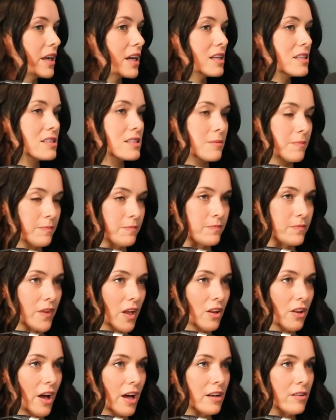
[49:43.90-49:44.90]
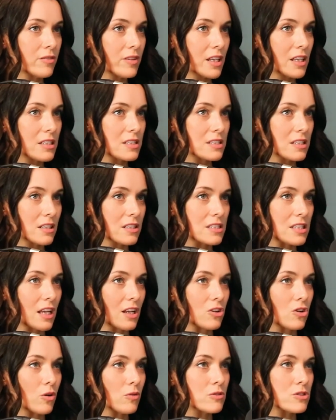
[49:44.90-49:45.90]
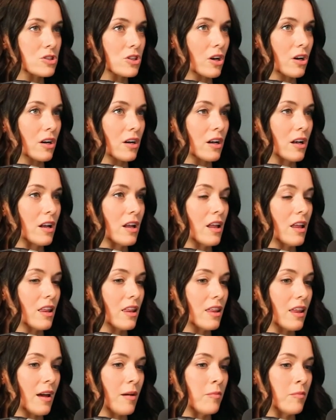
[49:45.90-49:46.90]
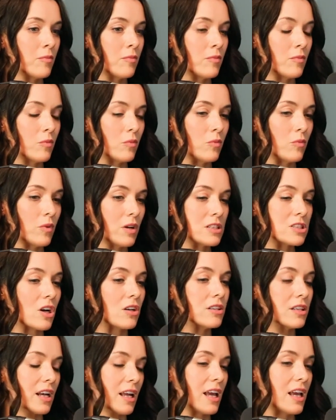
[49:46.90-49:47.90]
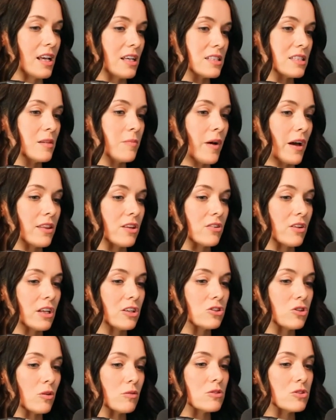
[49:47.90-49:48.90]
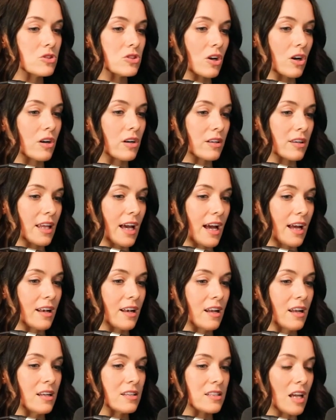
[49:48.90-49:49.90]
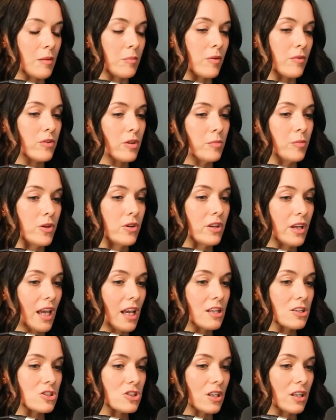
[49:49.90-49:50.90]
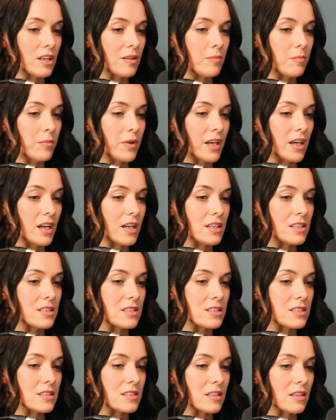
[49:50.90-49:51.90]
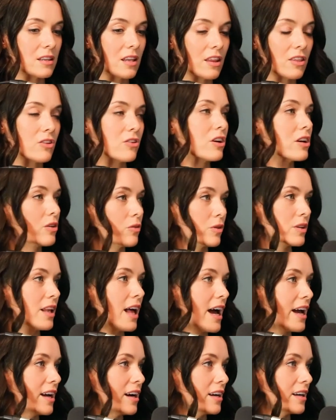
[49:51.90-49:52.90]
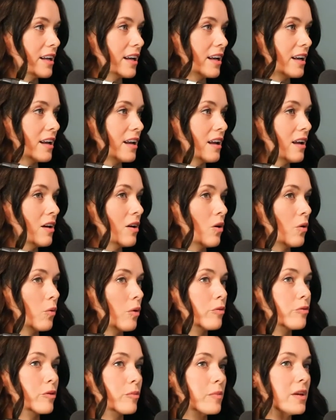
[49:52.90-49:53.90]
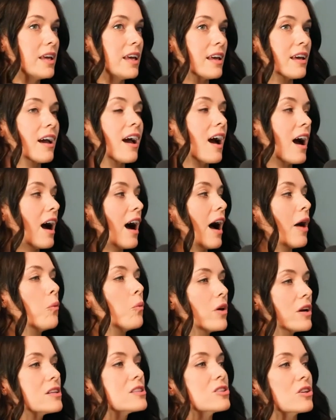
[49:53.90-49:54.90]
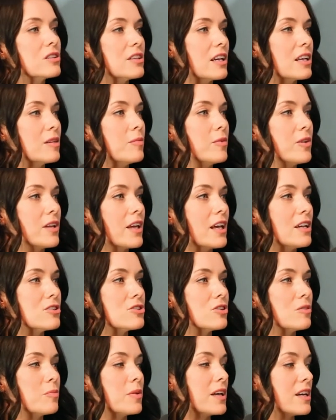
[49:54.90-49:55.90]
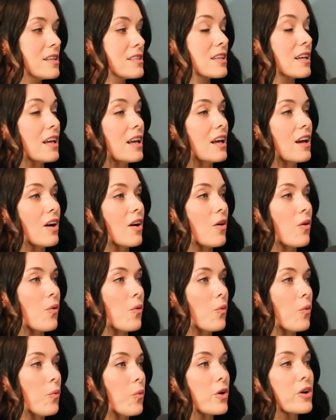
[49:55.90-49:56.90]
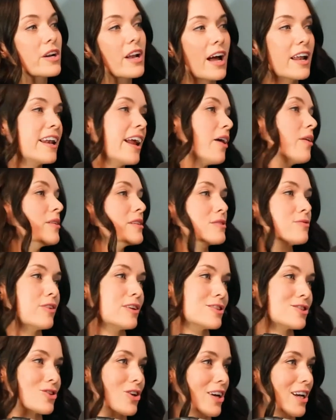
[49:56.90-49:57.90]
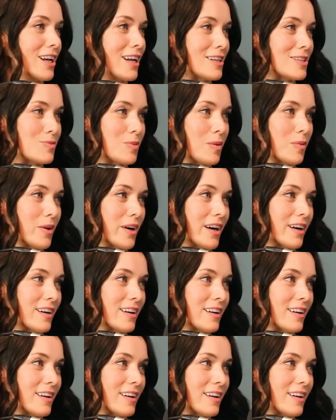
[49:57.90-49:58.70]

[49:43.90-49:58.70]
Because a lot of kids, they say, don't start them. It's called an AAC pad. They're like, don't start that type of communication because then they're going to rely on it. Well, for me, I want to start that communication because we're not now as frustrated as we were.